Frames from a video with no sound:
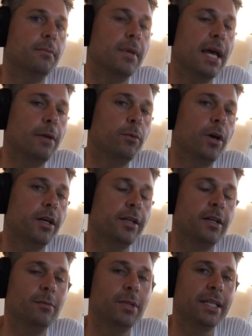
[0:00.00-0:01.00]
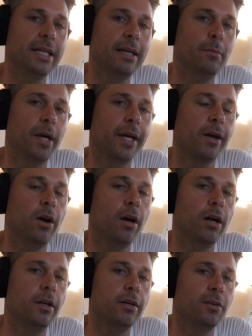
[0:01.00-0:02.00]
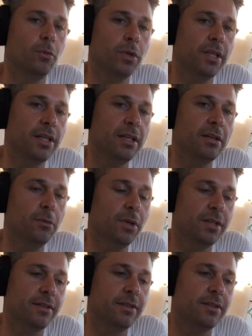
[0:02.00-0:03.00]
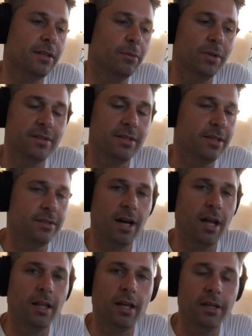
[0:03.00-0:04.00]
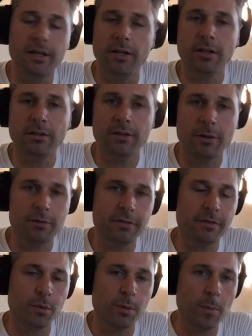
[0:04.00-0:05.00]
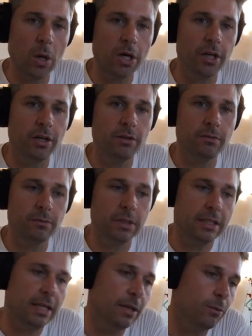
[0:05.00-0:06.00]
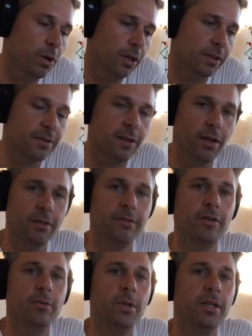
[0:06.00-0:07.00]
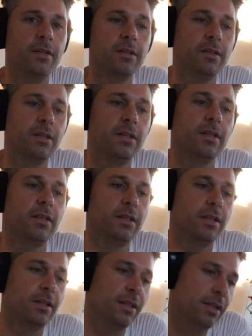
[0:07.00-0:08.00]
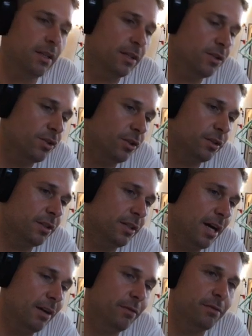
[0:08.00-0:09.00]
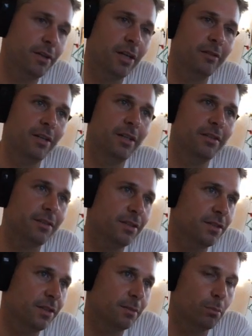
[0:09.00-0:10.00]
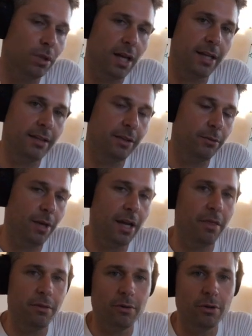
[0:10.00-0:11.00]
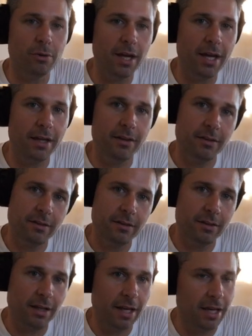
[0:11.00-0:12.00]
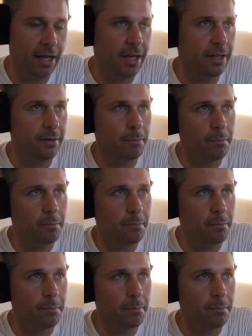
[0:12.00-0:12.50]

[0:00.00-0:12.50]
Ed Wonka being hit by a car when it wasn't his hotline at all. I was filming Mario, and Ed Wonka saw us filming. He jolted out in front of us and just blindly ran through a red and